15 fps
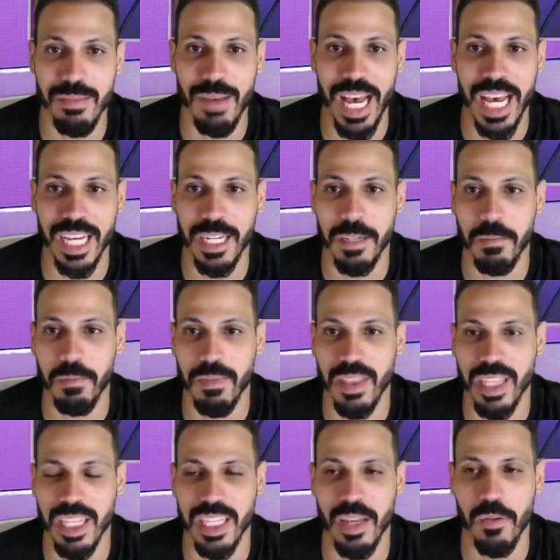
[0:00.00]
Mac
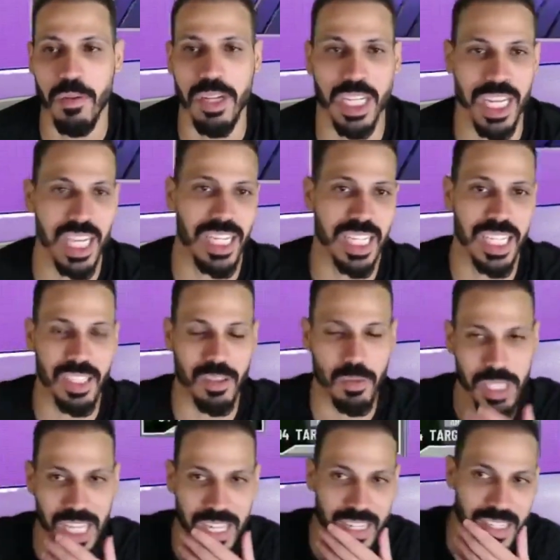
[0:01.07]
and then one KD as
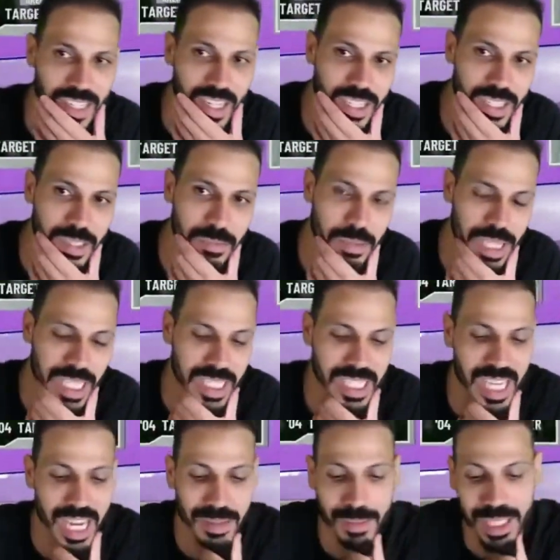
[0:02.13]
we get another
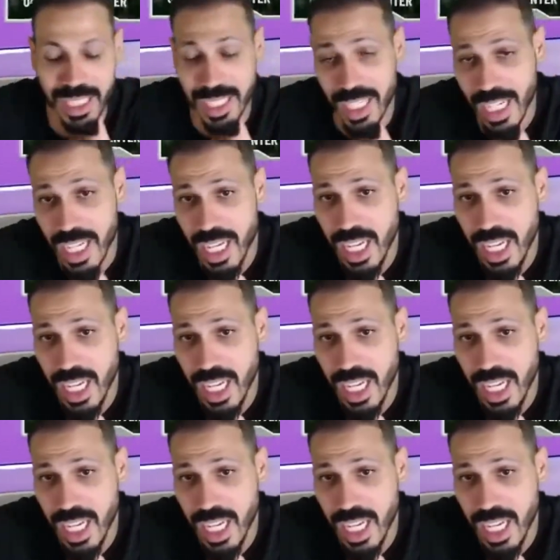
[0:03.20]
pink diamond.